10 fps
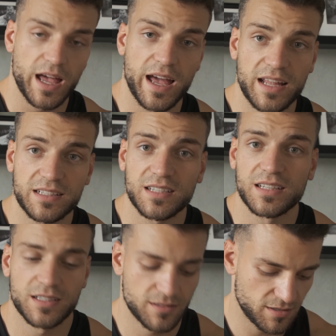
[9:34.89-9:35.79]
and
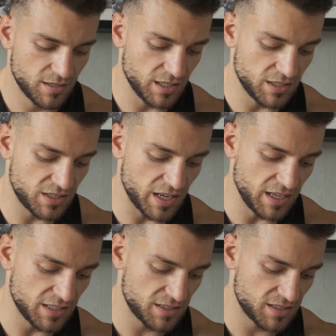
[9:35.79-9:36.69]
it
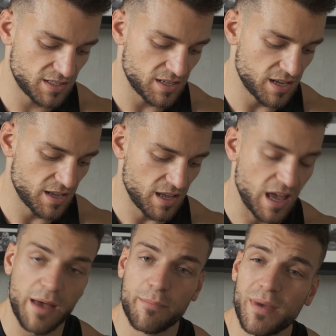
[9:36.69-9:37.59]
tastes
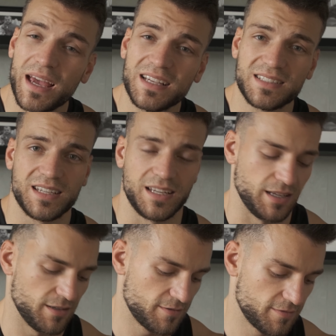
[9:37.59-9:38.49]
amazing.